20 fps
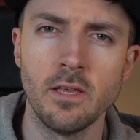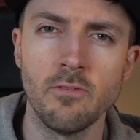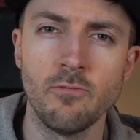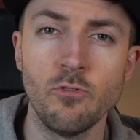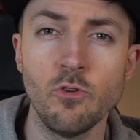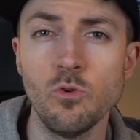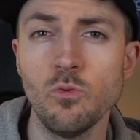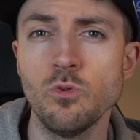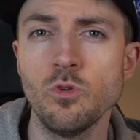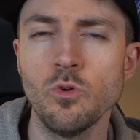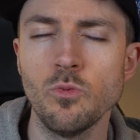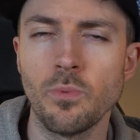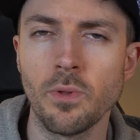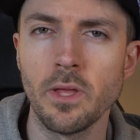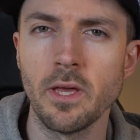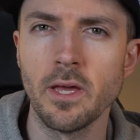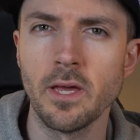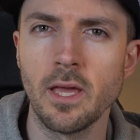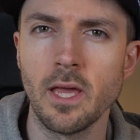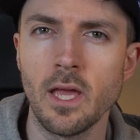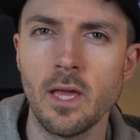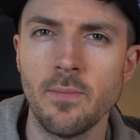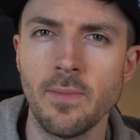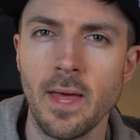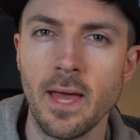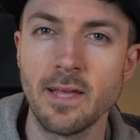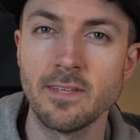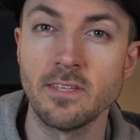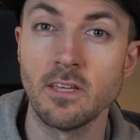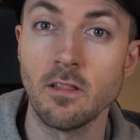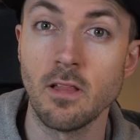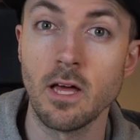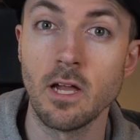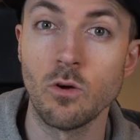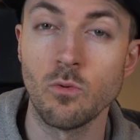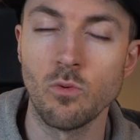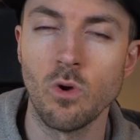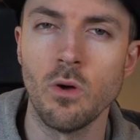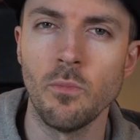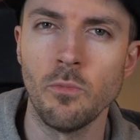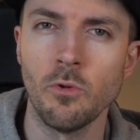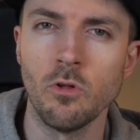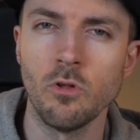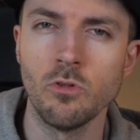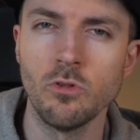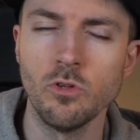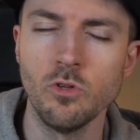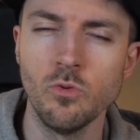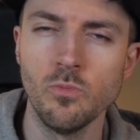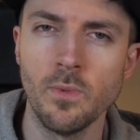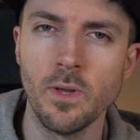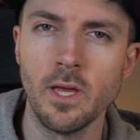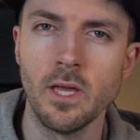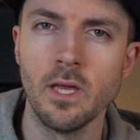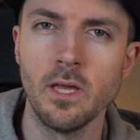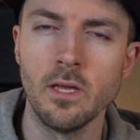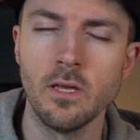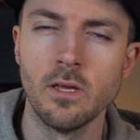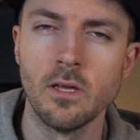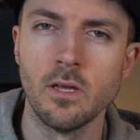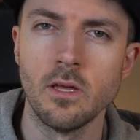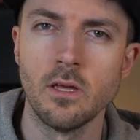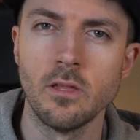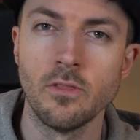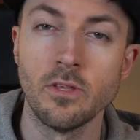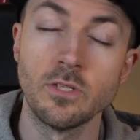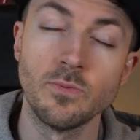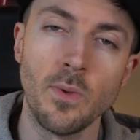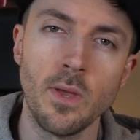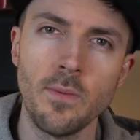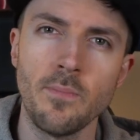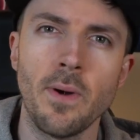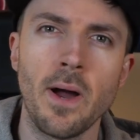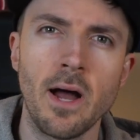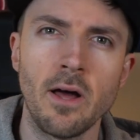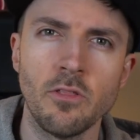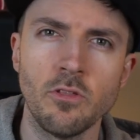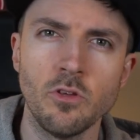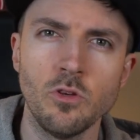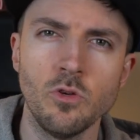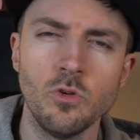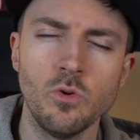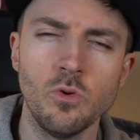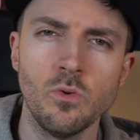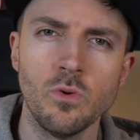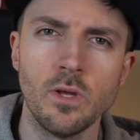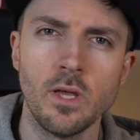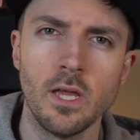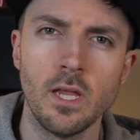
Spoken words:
If you do play a game that has a lot of rumble, this may bother you,